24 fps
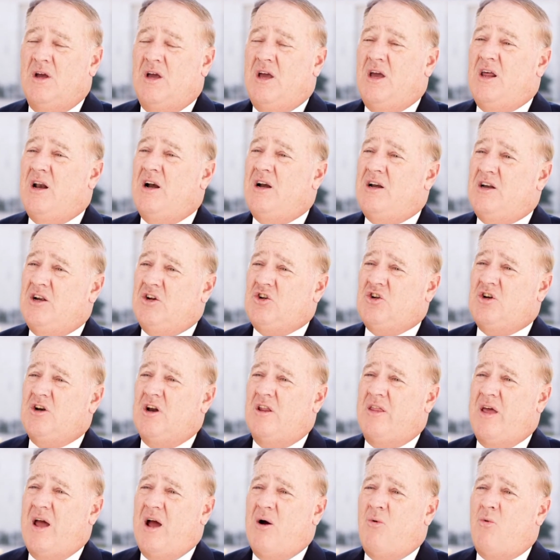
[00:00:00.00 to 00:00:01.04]
In addition
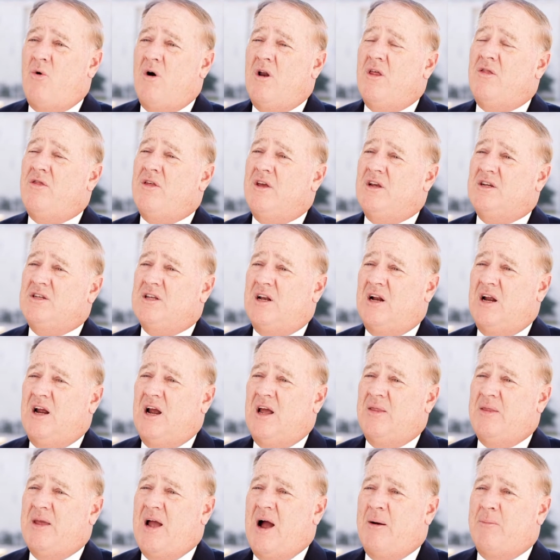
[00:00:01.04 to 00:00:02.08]
to that, one of the things that I
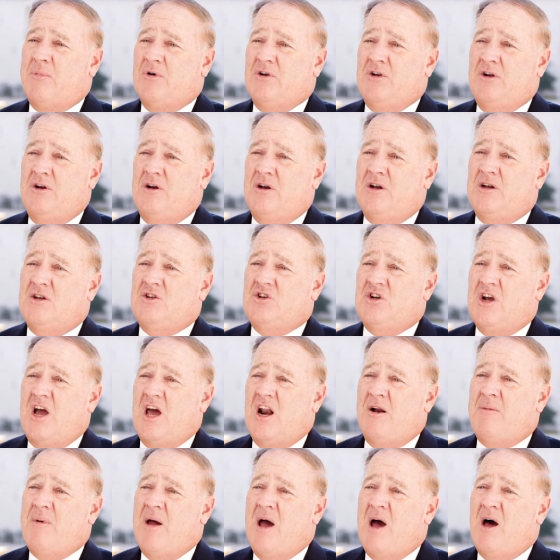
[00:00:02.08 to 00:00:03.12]
had the opportunity to
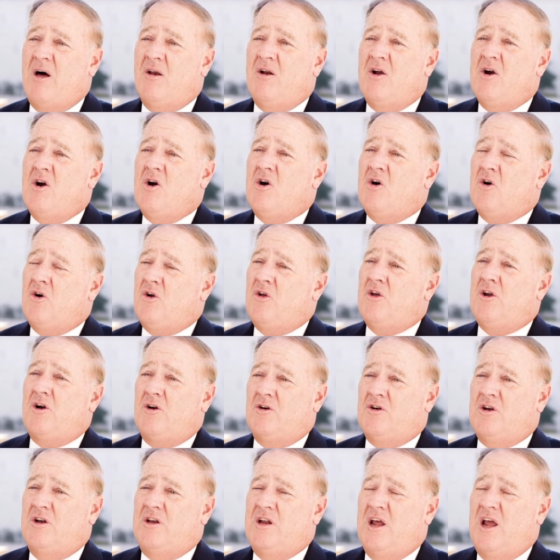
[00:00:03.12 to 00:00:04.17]
chat about
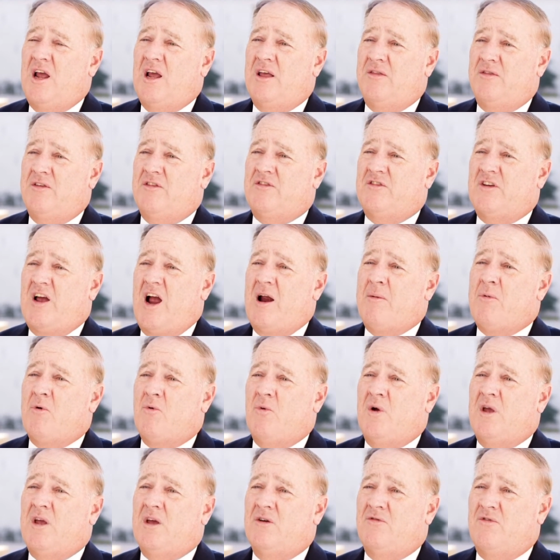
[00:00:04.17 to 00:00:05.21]
earlier today at the Cyber
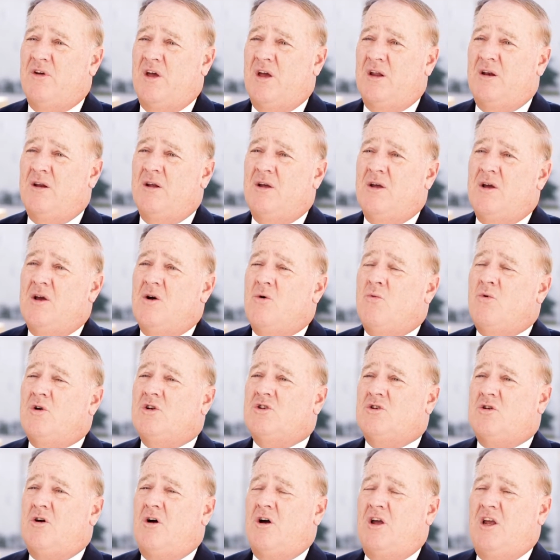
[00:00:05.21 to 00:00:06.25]
Week event
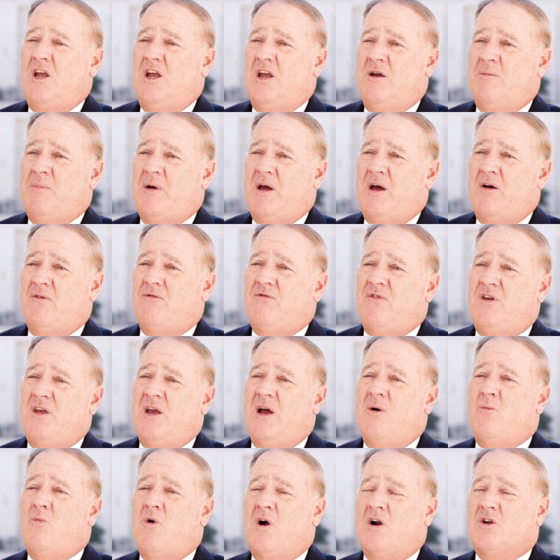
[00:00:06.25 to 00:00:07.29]
was talking about
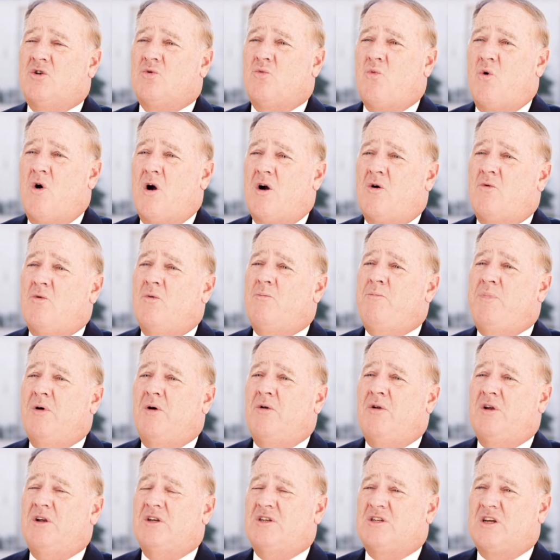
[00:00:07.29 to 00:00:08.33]
VMware's work with
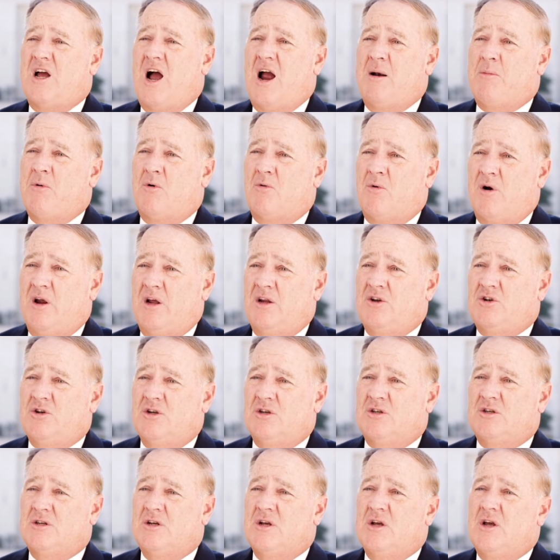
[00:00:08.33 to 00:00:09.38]
building cyber
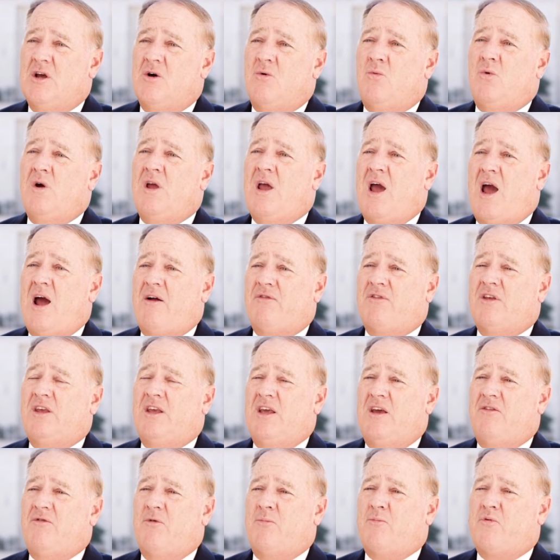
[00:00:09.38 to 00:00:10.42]
ranges. We have to
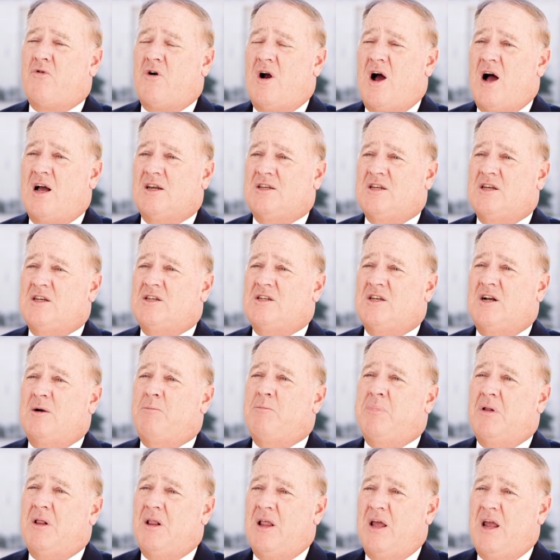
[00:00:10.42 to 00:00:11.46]
give a process and a
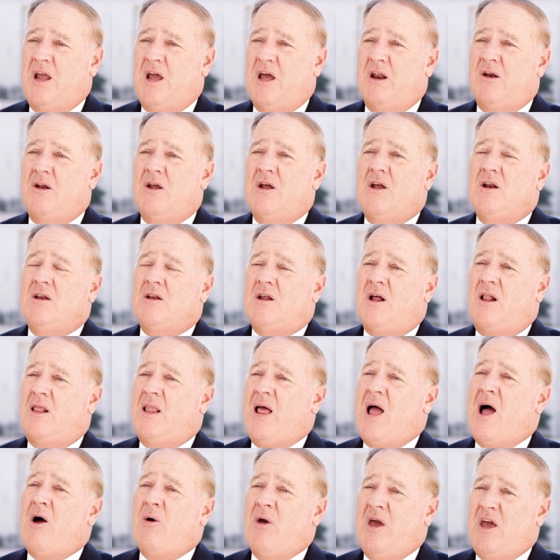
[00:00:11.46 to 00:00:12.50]
plan to
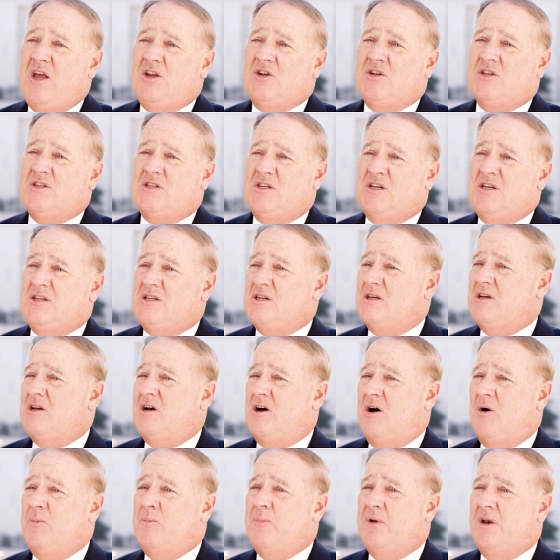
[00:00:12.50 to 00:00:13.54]
allow agencies and
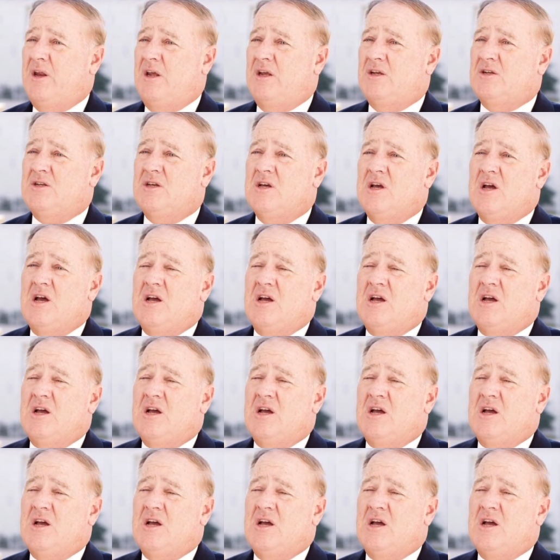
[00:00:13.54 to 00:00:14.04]
companies